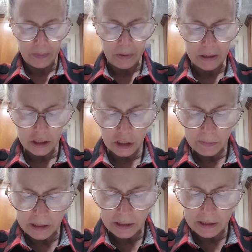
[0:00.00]

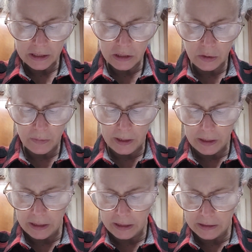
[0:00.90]
Punishment and
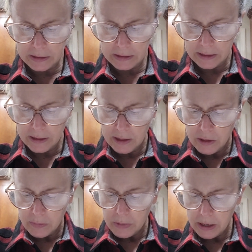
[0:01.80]
disobedience.
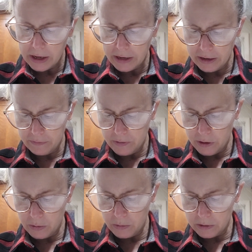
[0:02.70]
But if
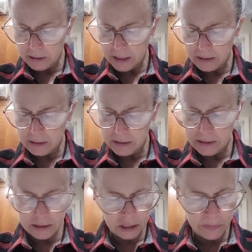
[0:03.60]
you will not
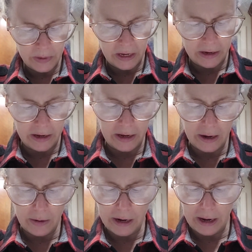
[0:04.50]
listen to me and
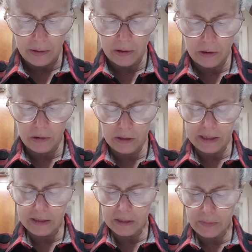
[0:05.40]
carry out all
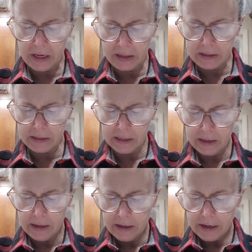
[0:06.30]
these commands,
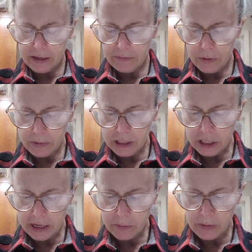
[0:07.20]
and if you
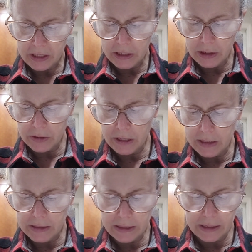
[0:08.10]
reject my
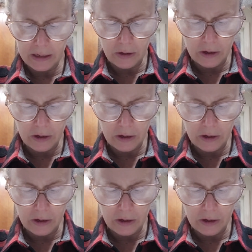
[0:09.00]
decrees and